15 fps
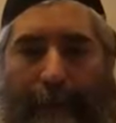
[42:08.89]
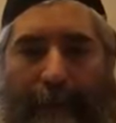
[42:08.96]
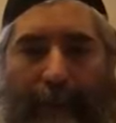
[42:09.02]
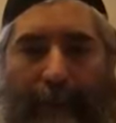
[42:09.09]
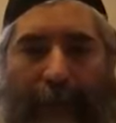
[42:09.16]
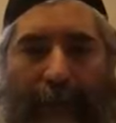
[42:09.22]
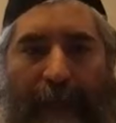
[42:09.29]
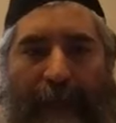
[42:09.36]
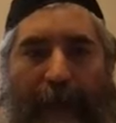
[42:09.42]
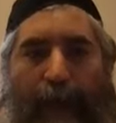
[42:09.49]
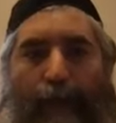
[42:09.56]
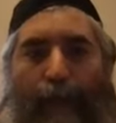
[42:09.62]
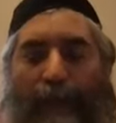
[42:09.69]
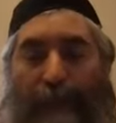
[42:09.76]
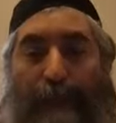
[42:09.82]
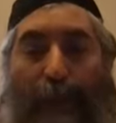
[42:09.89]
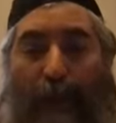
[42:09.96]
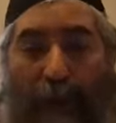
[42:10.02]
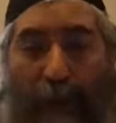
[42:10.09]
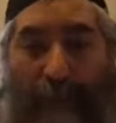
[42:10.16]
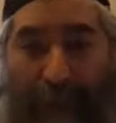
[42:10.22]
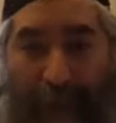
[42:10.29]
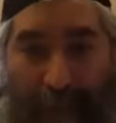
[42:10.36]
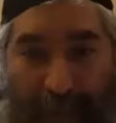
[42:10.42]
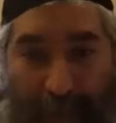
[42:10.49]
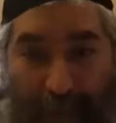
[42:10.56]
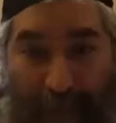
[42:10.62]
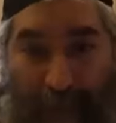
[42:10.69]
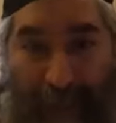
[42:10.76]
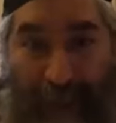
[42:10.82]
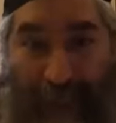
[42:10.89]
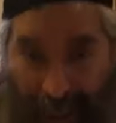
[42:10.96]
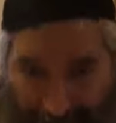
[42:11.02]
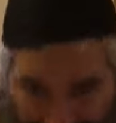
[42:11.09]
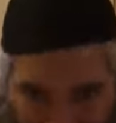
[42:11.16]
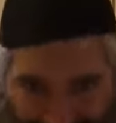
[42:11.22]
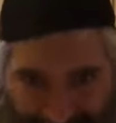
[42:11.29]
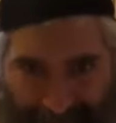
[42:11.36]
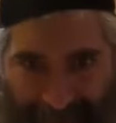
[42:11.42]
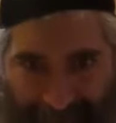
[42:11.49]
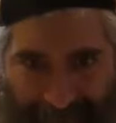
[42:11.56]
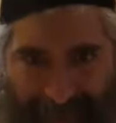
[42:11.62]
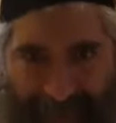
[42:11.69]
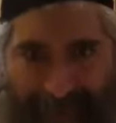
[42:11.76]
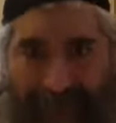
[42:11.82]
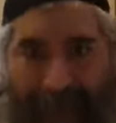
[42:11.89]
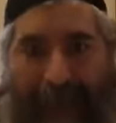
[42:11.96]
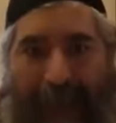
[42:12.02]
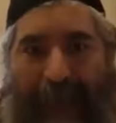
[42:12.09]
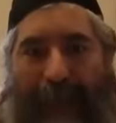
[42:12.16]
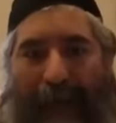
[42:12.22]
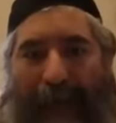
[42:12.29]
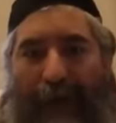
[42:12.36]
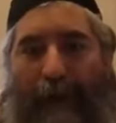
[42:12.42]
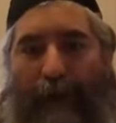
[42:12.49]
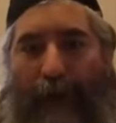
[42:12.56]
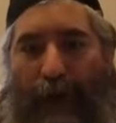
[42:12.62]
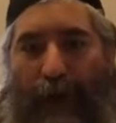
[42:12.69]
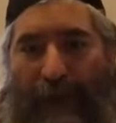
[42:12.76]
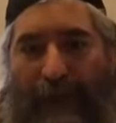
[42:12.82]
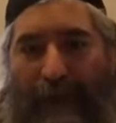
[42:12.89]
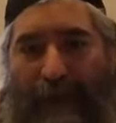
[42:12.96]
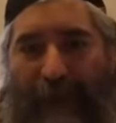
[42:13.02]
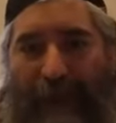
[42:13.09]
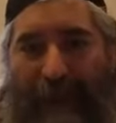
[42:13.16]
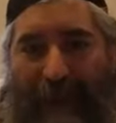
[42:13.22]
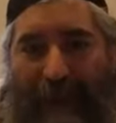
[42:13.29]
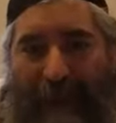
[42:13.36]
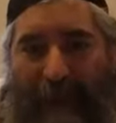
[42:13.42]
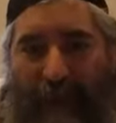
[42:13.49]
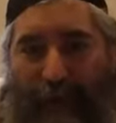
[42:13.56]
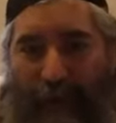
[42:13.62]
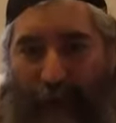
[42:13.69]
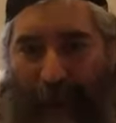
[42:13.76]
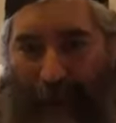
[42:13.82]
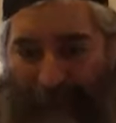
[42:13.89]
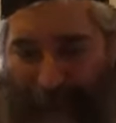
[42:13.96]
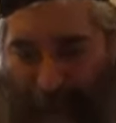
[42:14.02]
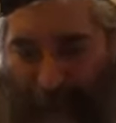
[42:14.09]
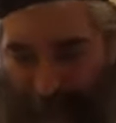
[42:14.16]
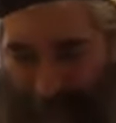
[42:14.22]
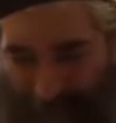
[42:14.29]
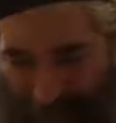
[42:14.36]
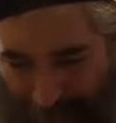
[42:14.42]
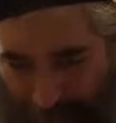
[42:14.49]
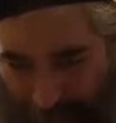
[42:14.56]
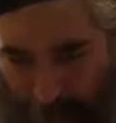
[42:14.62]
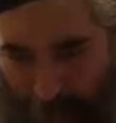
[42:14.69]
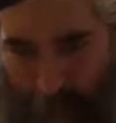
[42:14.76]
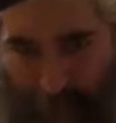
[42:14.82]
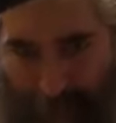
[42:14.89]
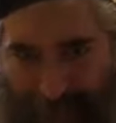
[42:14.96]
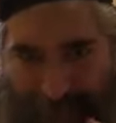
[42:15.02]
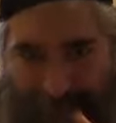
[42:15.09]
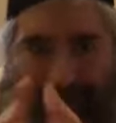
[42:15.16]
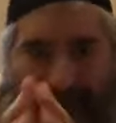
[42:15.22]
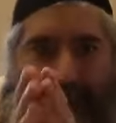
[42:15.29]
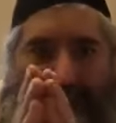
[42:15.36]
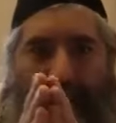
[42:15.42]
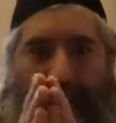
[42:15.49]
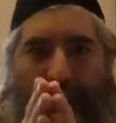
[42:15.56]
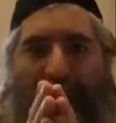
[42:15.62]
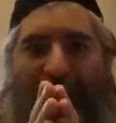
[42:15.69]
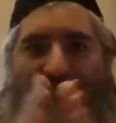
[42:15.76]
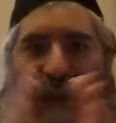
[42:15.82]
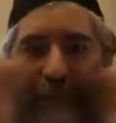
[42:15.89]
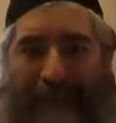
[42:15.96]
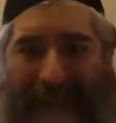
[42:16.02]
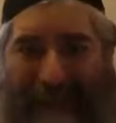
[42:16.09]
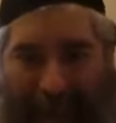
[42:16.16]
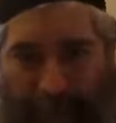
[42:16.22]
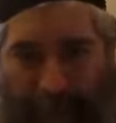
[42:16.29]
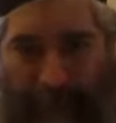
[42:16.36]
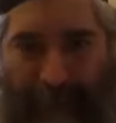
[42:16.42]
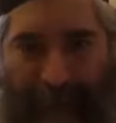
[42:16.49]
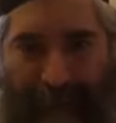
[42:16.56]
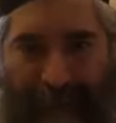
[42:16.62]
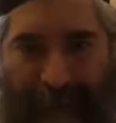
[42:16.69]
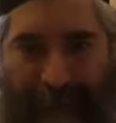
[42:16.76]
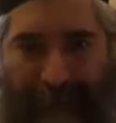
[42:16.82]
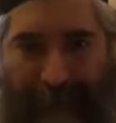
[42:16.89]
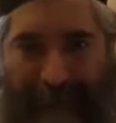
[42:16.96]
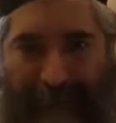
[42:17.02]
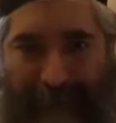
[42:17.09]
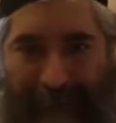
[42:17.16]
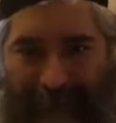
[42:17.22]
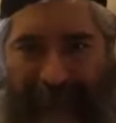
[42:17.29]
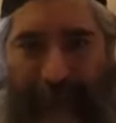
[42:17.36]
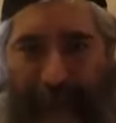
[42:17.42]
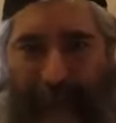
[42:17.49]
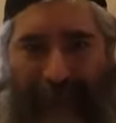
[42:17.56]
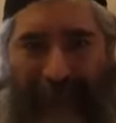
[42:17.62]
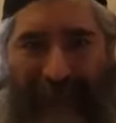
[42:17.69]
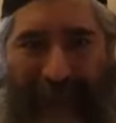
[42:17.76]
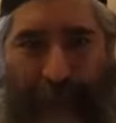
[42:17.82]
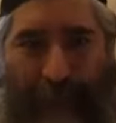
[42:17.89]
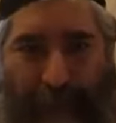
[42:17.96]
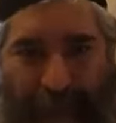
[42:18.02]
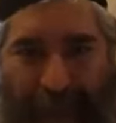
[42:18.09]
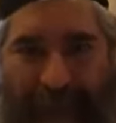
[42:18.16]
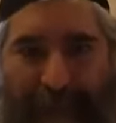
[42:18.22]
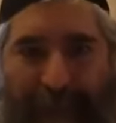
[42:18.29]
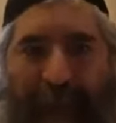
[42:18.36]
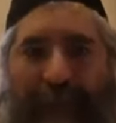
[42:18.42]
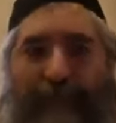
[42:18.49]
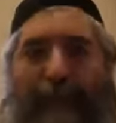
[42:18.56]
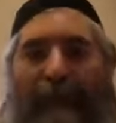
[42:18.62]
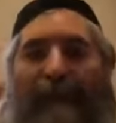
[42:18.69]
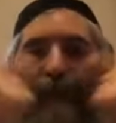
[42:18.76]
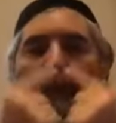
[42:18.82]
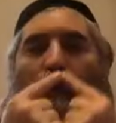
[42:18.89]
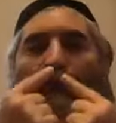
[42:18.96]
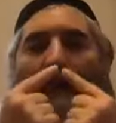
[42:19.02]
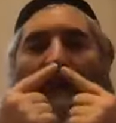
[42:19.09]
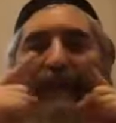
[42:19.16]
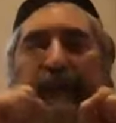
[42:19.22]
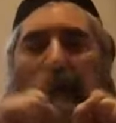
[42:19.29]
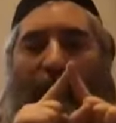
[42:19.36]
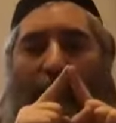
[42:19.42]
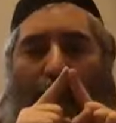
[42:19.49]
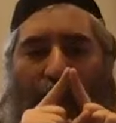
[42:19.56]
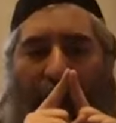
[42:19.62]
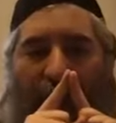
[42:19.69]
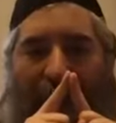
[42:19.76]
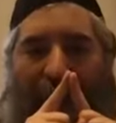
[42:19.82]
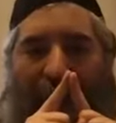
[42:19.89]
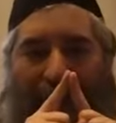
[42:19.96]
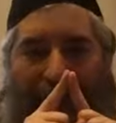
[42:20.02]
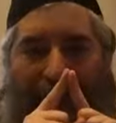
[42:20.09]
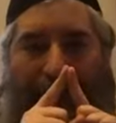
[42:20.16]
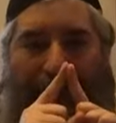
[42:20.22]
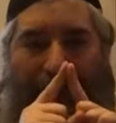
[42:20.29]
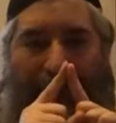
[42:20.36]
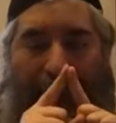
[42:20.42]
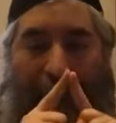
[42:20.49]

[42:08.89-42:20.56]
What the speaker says: Okay? We spoke about the Ehad, how you have to be able to take something that is separated and bring it back to its origin, which is Ehad.